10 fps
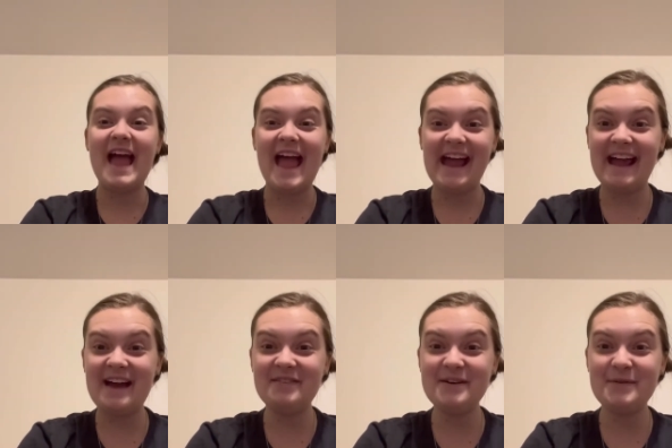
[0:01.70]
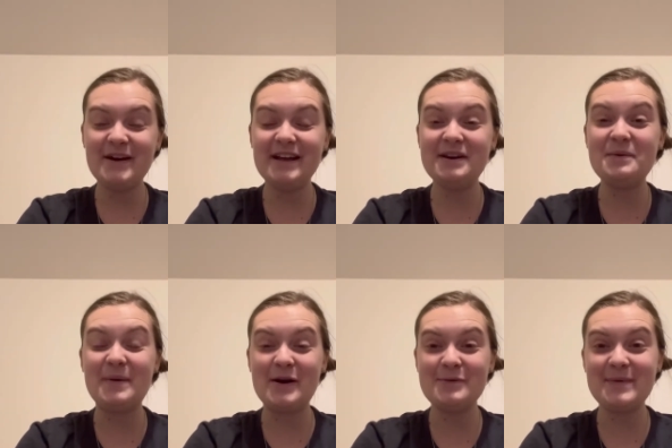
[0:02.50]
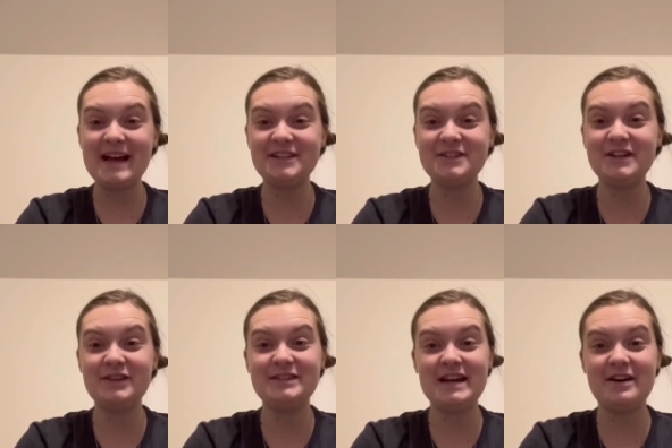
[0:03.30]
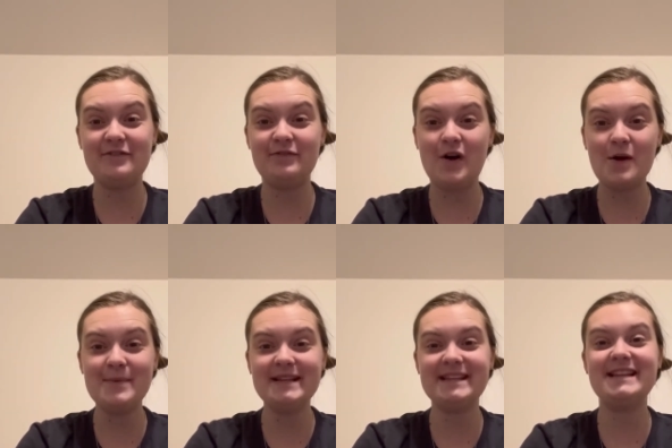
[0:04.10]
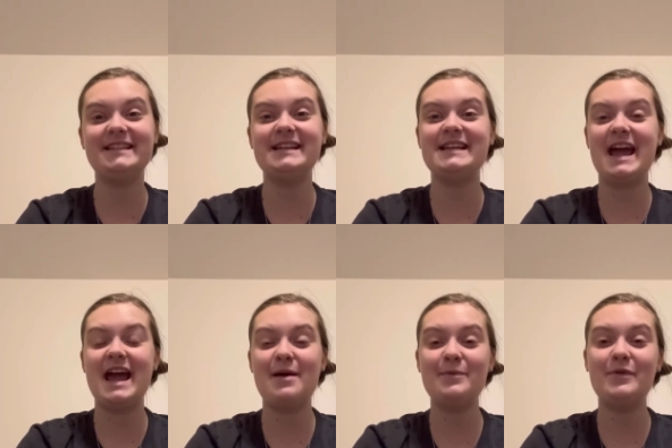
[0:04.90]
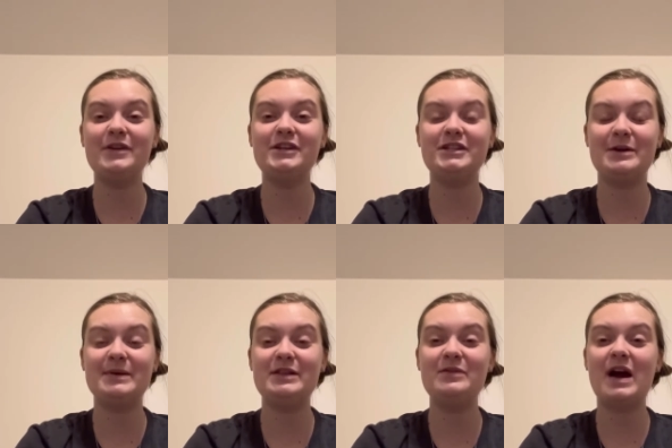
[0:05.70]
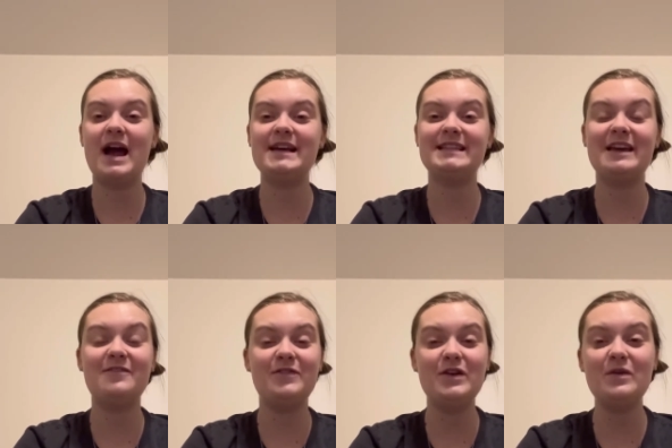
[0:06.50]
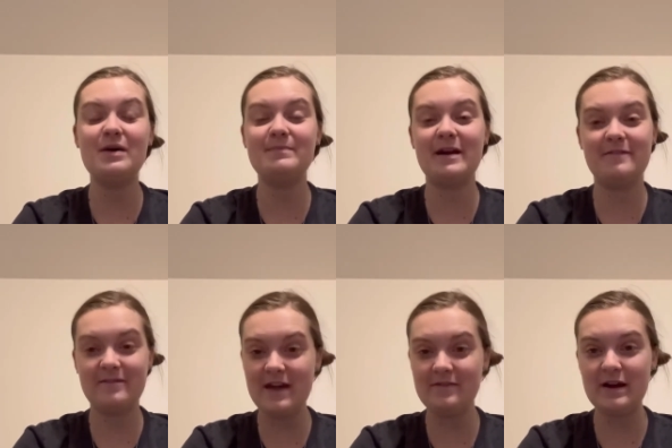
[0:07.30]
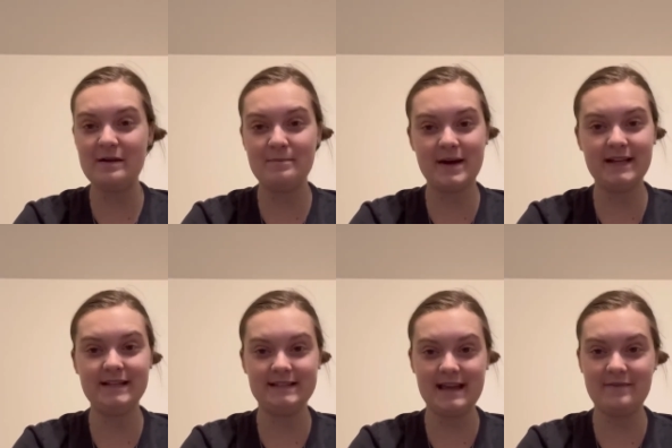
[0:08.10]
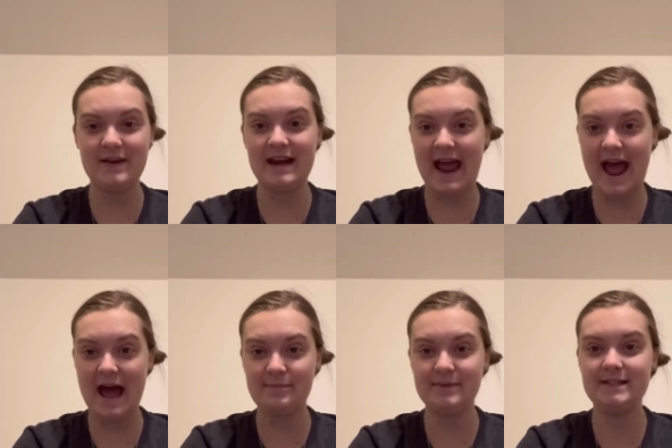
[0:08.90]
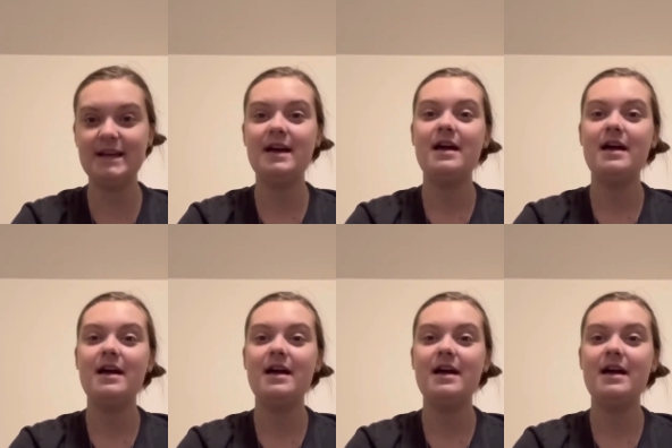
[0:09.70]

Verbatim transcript: Hey everyone, welcome back to another day of Vlogmas and today I'm going to share with you guys a few of my favorite money saving apps.